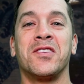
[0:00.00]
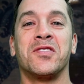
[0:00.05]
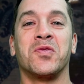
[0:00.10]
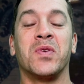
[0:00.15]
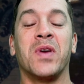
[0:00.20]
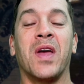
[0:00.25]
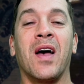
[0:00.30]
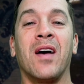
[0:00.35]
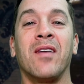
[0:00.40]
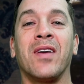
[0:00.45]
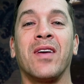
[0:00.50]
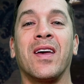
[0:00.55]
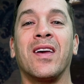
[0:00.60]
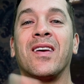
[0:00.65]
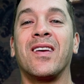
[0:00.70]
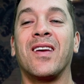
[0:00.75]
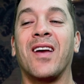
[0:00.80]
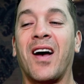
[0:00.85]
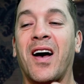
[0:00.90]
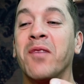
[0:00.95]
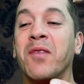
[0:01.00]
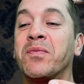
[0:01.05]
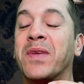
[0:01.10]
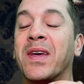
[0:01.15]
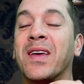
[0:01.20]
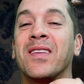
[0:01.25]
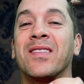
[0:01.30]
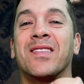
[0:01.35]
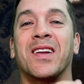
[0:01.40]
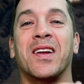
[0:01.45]
We have a
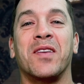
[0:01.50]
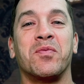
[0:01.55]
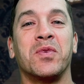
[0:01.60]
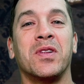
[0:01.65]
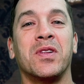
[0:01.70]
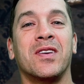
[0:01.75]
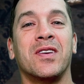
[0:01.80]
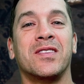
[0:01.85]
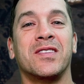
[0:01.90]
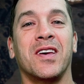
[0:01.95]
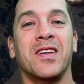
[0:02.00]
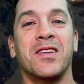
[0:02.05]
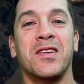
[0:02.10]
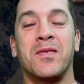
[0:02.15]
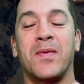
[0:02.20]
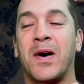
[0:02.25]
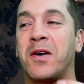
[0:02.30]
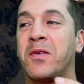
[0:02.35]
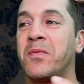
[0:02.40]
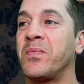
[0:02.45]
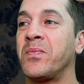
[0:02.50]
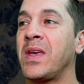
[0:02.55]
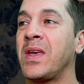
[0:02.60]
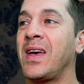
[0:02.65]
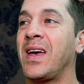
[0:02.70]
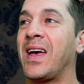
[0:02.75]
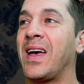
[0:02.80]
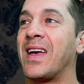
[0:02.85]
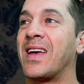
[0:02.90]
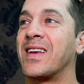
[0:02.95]
update that I'm really excited about,
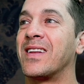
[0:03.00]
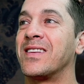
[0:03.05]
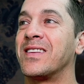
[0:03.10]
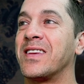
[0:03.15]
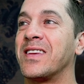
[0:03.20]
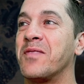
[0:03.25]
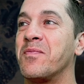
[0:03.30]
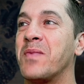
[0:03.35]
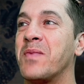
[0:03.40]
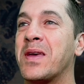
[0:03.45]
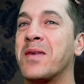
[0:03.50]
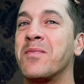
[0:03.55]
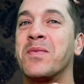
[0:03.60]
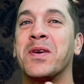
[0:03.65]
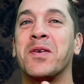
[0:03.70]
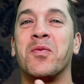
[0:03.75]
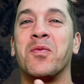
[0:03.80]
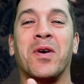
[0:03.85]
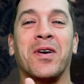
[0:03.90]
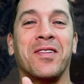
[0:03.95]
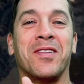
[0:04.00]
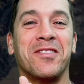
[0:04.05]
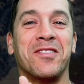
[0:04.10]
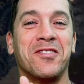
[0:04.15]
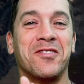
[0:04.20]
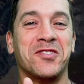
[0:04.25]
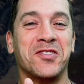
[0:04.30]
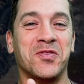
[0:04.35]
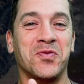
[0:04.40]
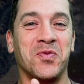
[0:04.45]
and it may be one of
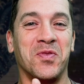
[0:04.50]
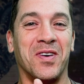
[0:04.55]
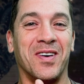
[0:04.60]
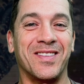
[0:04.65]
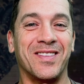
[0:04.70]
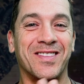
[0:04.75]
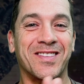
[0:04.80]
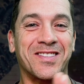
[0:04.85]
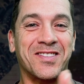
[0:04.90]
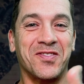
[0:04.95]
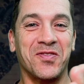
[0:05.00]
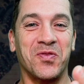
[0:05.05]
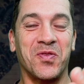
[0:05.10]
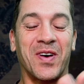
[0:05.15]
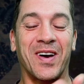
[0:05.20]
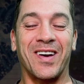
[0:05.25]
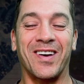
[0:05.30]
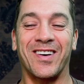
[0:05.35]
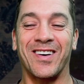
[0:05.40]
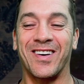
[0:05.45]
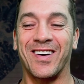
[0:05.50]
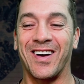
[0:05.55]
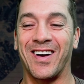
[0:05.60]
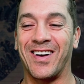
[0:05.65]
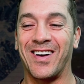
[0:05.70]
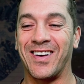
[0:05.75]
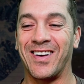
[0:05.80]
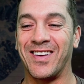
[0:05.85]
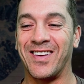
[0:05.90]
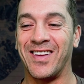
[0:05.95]
those ones where
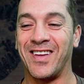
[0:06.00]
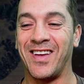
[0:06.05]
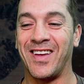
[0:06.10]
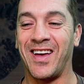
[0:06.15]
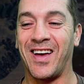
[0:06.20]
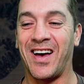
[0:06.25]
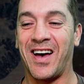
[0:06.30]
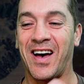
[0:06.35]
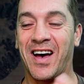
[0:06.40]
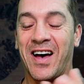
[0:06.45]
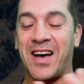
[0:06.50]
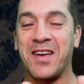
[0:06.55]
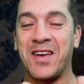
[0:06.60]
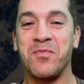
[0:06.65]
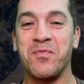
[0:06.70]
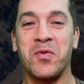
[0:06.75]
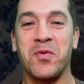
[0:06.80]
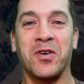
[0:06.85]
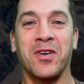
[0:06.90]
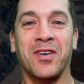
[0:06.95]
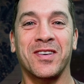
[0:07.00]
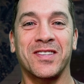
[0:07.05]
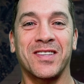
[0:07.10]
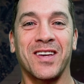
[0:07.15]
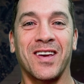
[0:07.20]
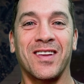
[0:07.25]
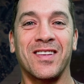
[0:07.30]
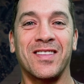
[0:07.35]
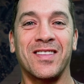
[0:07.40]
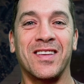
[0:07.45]
uh, I'm more
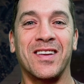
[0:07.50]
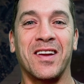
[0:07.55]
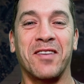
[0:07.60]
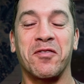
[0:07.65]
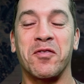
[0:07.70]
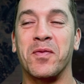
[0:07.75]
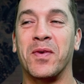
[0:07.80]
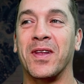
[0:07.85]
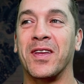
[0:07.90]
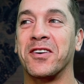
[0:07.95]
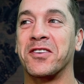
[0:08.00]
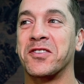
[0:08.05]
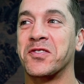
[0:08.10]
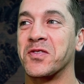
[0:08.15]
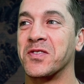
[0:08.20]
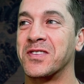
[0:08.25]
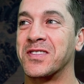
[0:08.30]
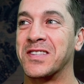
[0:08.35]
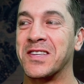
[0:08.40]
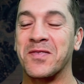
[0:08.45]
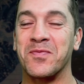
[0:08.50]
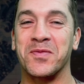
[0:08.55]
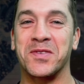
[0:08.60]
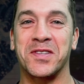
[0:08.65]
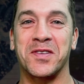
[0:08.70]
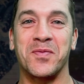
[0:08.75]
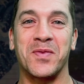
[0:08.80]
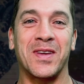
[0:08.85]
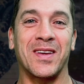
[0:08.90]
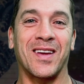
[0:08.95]
excited than everybody else, which seems
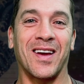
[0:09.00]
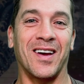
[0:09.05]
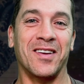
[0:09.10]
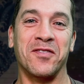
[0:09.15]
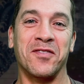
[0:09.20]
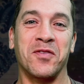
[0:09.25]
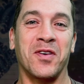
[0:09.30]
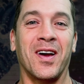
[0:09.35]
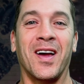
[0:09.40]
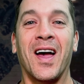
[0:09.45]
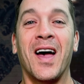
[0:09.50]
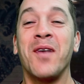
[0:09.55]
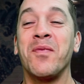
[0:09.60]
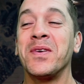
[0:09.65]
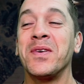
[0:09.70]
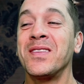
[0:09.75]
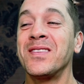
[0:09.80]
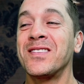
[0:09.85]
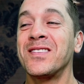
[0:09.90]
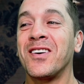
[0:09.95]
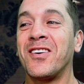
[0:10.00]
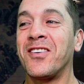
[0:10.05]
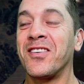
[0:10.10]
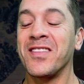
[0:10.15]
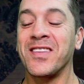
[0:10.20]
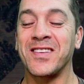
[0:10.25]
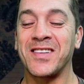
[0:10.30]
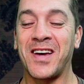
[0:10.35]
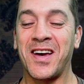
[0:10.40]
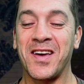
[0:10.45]
to be kind of what happens all
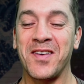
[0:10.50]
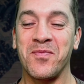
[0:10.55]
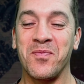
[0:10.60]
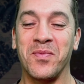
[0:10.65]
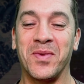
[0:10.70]
the time.